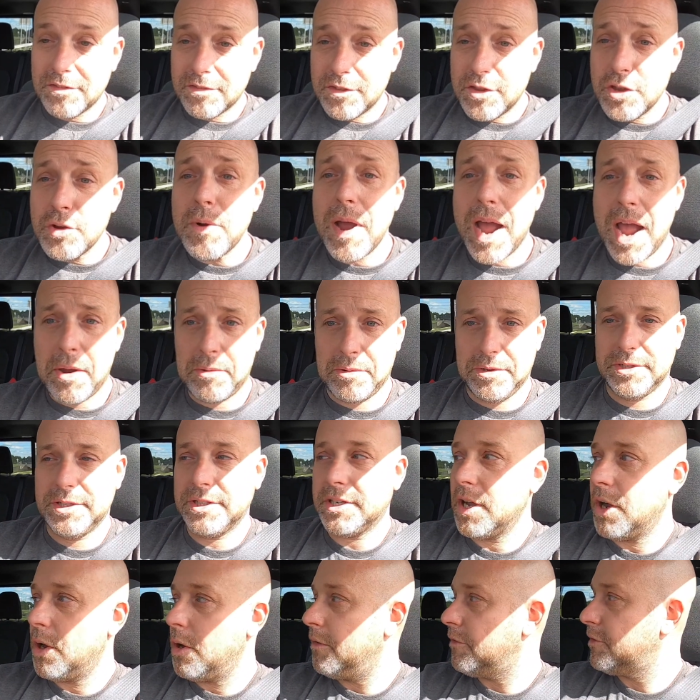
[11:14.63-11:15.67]
2 hours
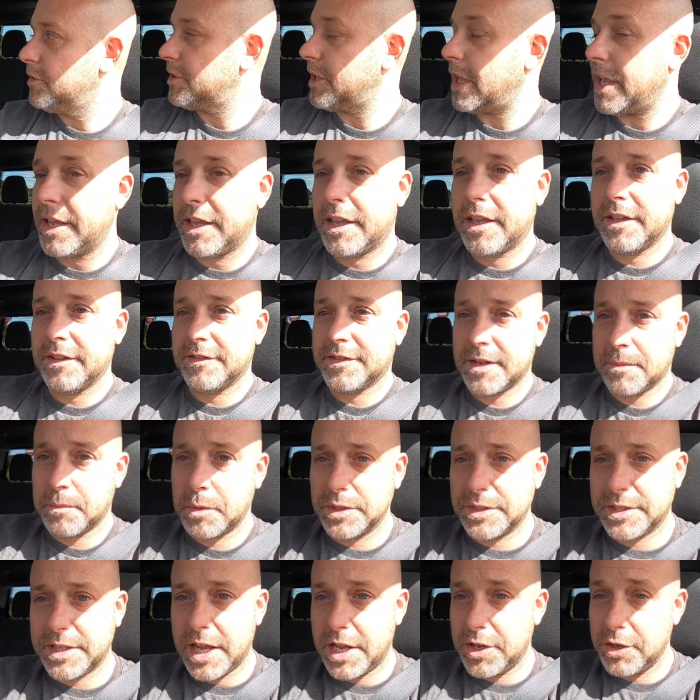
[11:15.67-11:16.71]
ago, if it was like, if
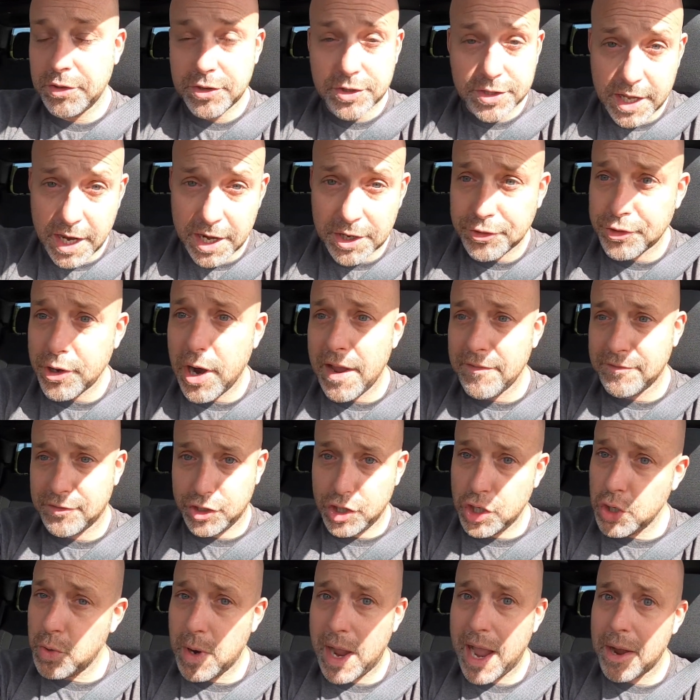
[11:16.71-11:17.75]
someone said, you just got to drive
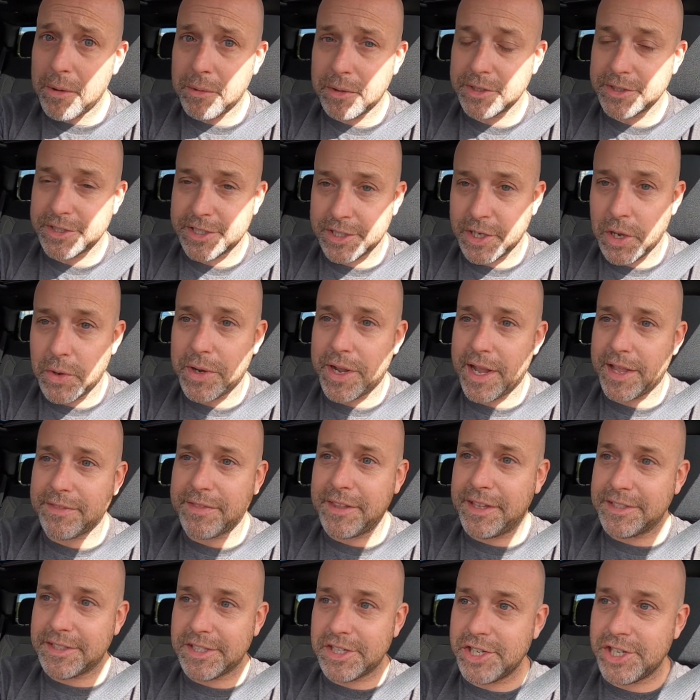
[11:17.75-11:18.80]
2 hours to go get
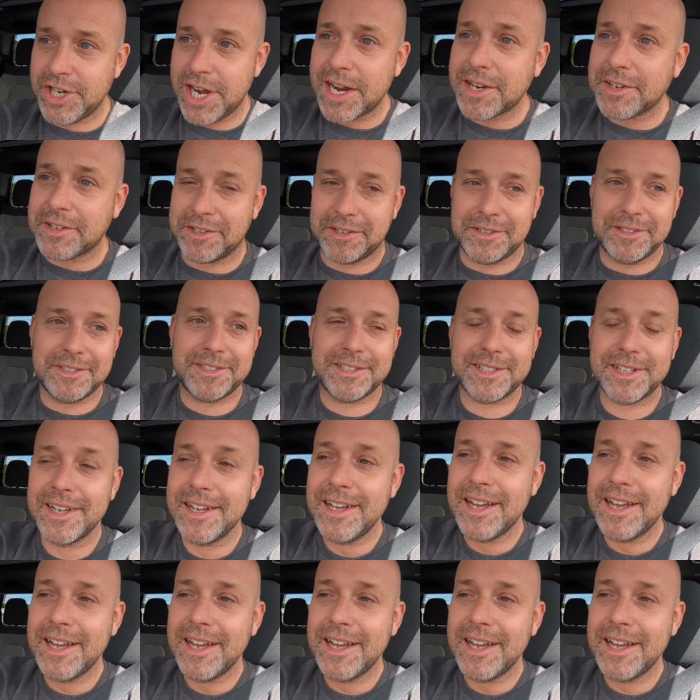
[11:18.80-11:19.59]
these injectors,